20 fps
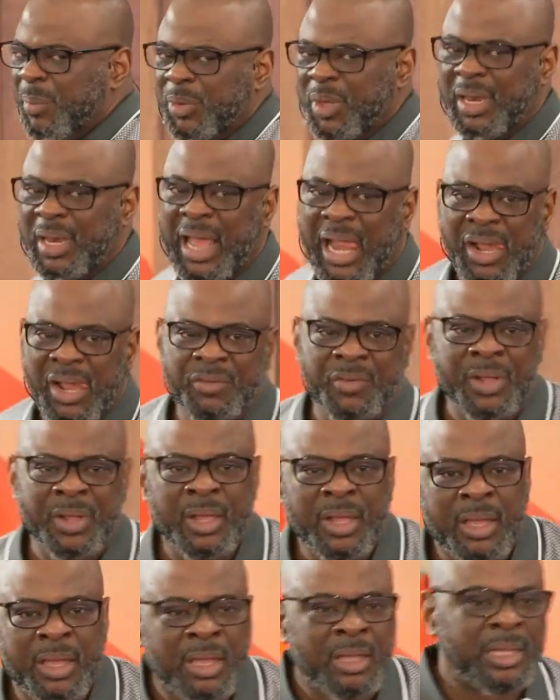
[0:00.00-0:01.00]
your life."
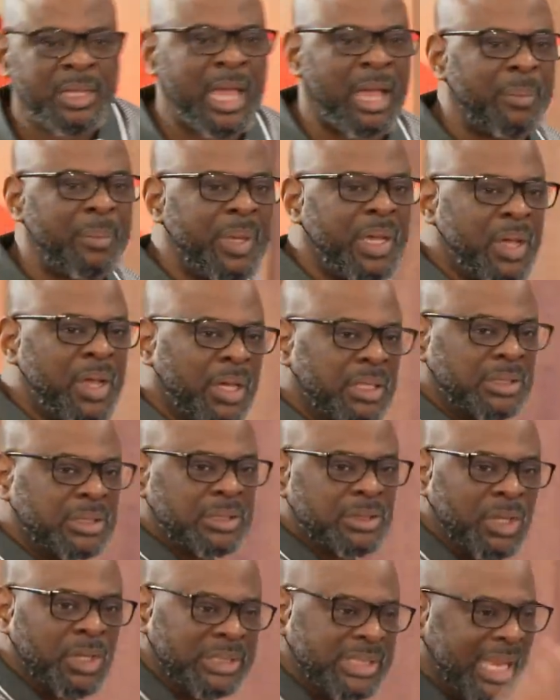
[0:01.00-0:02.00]
Yeah, because
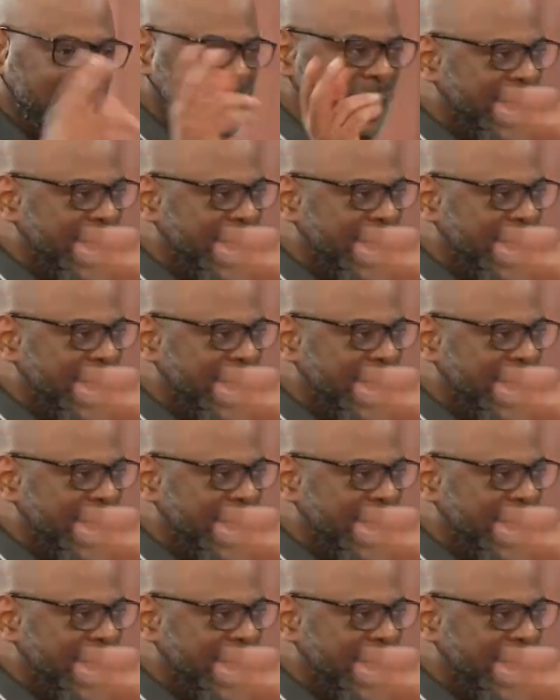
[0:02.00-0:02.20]
those are the